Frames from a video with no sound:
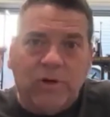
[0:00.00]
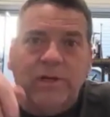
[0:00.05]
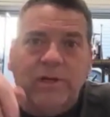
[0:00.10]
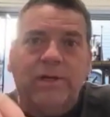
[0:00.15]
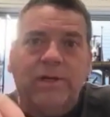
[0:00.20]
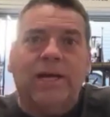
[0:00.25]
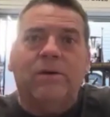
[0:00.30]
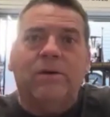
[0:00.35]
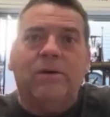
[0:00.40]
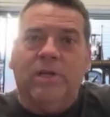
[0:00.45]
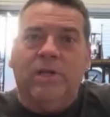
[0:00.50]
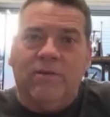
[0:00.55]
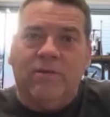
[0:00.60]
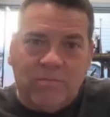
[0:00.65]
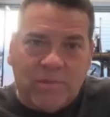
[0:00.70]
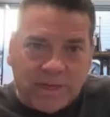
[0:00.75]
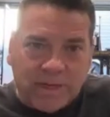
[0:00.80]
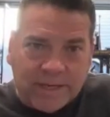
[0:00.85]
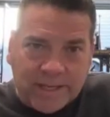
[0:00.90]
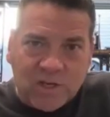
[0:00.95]
down with
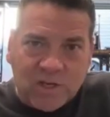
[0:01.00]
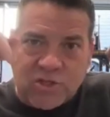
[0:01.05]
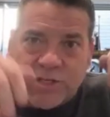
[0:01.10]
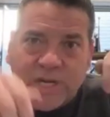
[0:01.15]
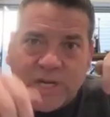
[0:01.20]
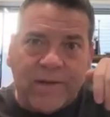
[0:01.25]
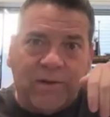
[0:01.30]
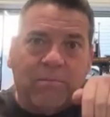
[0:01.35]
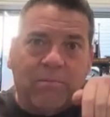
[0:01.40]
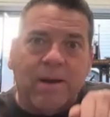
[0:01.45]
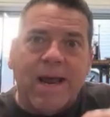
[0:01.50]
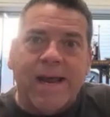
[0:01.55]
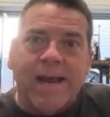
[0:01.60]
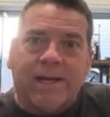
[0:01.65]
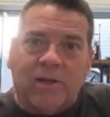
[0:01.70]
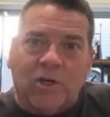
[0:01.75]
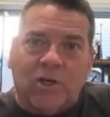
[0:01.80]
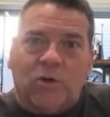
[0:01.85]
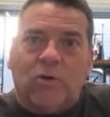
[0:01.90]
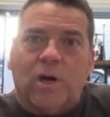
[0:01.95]
everybody else down the
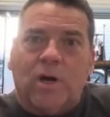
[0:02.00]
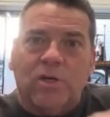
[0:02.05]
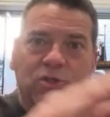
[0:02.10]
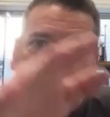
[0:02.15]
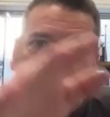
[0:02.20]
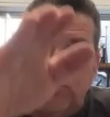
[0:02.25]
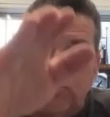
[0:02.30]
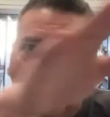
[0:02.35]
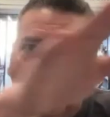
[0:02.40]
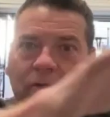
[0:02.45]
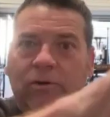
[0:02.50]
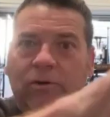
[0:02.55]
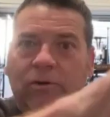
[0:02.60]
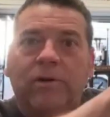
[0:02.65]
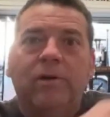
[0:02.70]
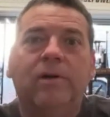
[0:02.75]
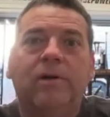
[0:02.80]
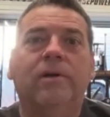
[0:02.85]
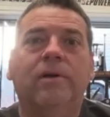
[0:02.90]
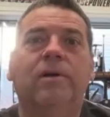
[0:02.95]
bank and across the road
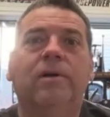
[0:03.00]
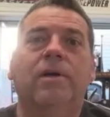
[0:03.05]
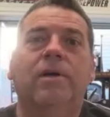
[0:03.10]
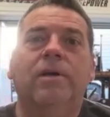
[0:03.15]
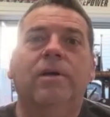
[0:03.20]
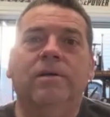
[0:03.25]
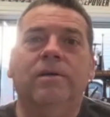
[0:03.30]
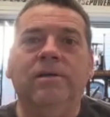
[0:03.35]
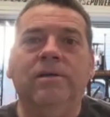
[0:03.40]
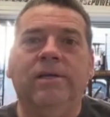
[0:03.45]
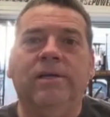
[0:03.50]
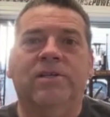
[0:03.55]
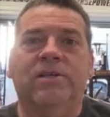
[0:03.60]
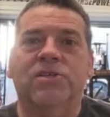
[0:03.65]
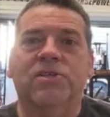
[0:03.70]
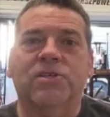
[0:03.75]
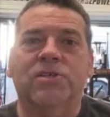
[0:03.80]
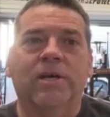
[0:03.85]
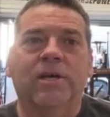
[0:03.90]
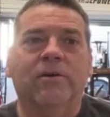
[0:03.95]
to
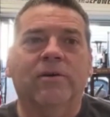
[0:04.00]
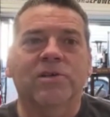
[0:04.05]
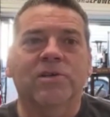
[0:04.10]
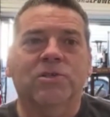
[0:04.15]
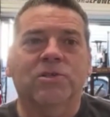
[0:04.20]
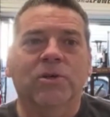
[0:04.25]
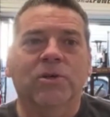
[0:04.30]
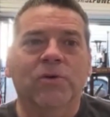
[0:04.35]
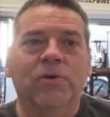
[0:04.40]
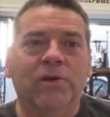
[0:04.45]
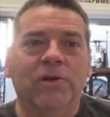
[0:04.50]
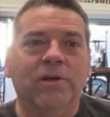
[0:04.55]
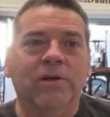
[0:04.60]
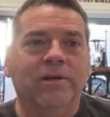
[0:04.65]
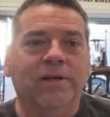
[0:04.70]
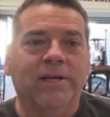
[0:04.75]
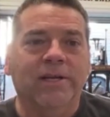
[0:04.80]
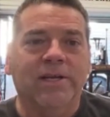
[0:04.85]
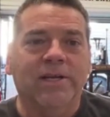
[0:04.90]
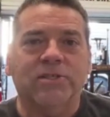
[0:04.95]
see how he's doing.
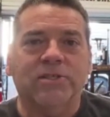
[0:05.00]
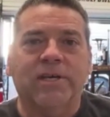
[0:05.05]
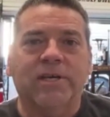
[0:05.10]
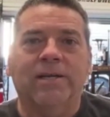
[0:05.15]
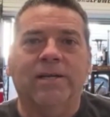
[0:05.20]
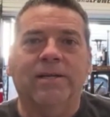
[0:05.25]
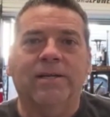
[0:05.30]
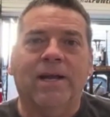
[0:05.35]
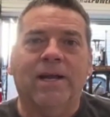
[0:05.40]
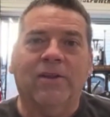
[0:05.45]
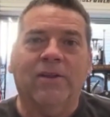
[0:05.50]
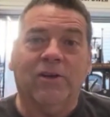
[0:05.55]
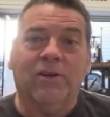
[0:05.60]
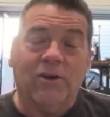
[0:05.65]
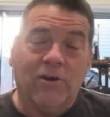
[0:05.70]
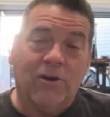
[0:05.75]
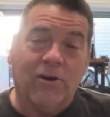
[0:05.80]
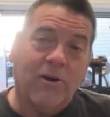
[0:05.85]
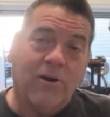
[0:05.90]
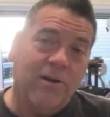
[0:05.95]
And he's getting out of the
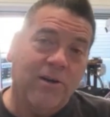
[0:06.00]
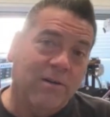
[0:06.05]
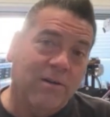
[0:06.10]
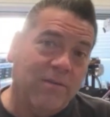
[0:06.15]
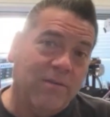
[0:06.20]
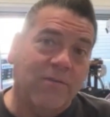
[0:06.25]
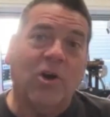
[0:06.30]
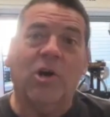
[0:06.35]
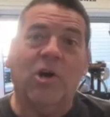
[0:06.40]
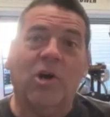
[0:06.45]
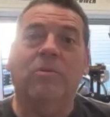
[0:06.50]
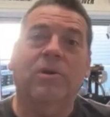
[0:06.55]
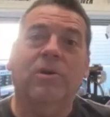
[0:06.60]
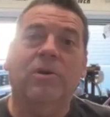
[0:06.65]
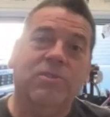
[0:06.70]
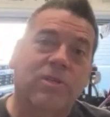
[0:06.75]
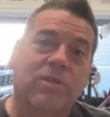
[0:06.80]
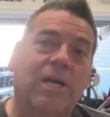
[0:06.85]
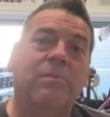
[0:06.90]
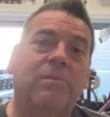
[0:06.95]
car, and a farmer
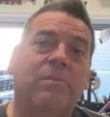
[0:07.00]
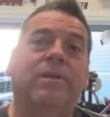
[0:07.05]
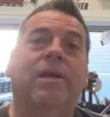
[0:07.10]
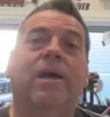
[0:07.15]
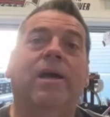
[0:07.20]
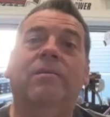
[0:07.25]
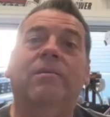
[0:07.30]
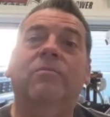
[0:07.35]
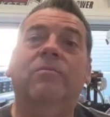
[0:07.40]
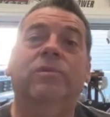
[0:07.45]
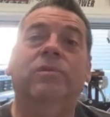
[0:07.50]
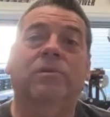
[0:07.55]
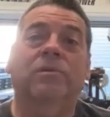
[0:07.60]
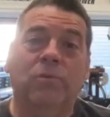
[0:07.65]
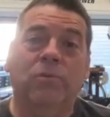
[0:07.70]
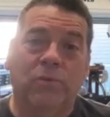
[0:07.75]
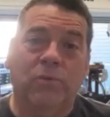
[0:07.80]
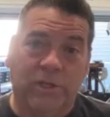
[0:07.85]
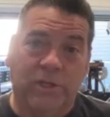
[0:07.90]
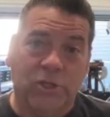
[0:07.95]
is coming at him
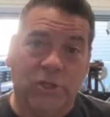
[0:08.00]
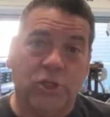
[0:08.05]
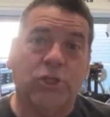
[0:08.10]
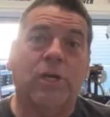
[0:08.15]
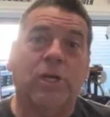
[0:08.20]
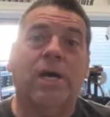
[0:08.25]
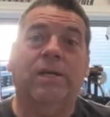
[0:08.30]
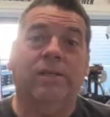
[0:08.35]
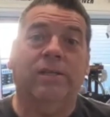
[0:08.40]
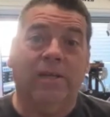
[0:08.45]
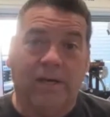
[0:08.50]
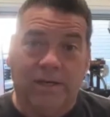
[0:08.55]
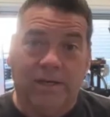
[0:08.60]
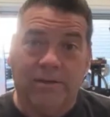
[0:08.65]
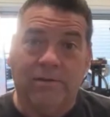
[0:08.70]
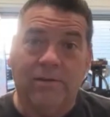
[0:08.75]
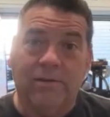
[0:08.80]
with a shotgun